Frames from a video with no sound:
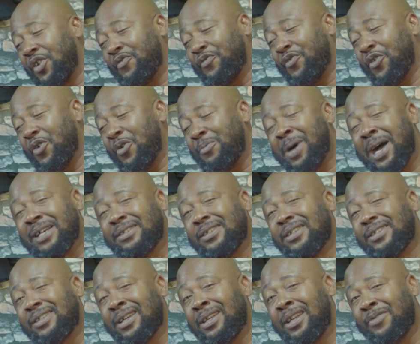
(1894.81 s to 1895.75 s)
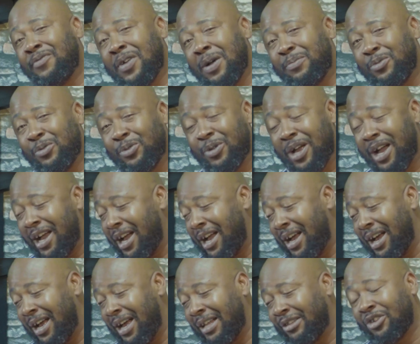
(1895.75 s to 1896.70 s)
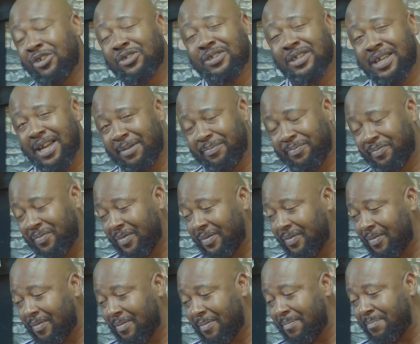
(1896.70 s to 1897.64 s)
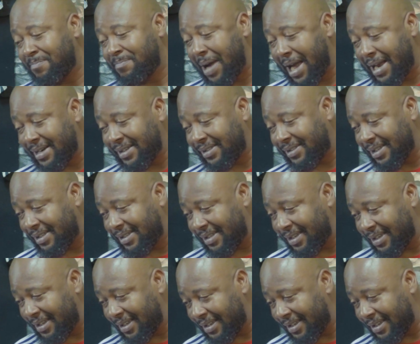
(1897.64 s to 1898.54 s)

for Man City, Liverpool, Tottenham, Man City,